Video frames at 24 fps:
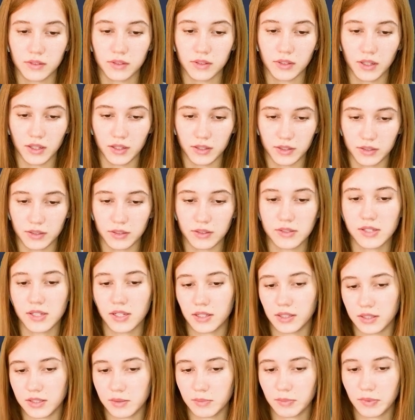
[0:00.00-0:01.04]
And
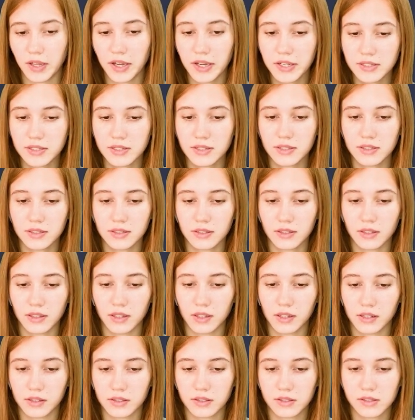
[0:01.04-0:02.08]
deal is plus.
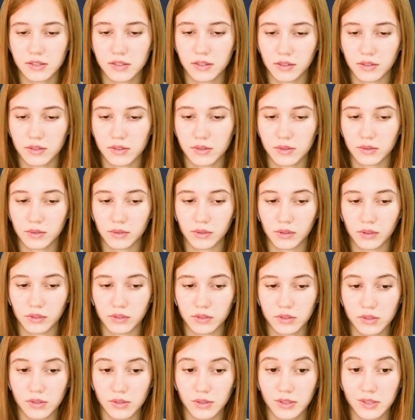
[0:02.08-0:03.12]
It took too long
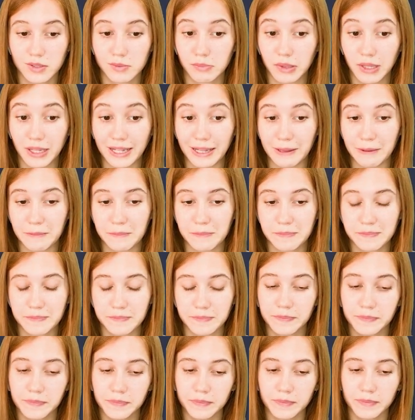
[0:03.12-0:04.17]
to explain.
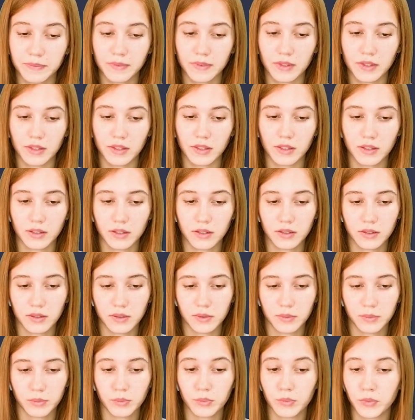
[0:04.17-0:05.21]

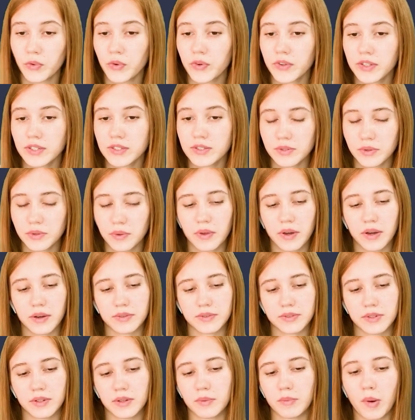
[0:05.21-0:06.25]
More than
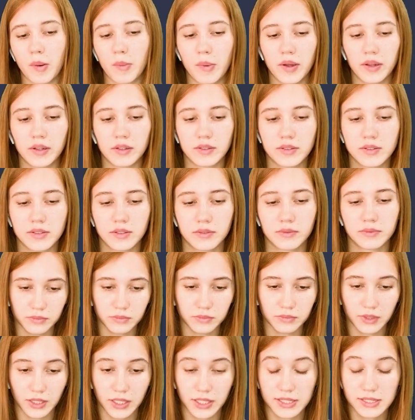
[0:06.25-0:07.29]
2,000 on my balance.
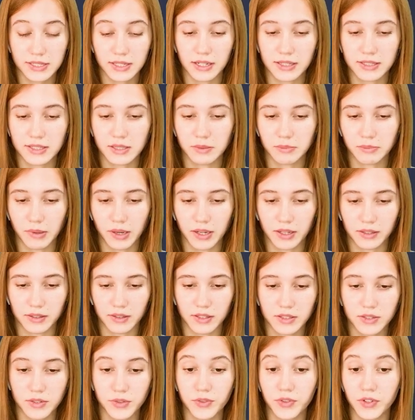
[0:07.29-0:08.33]
Next concept, the
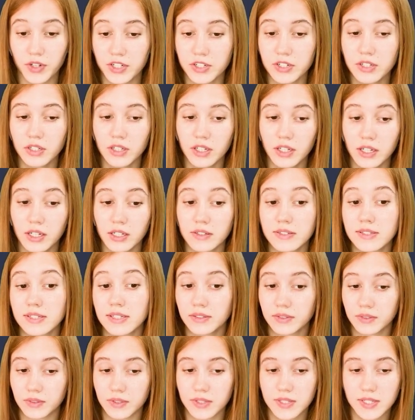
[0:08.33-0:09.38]
situation here is
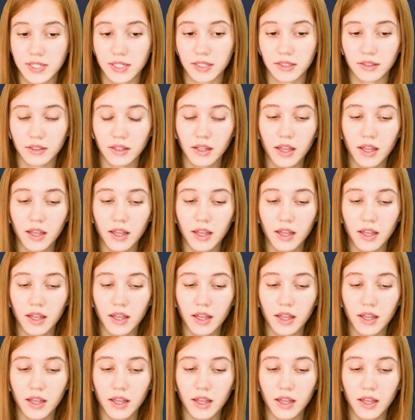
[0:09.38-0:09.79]
interesting.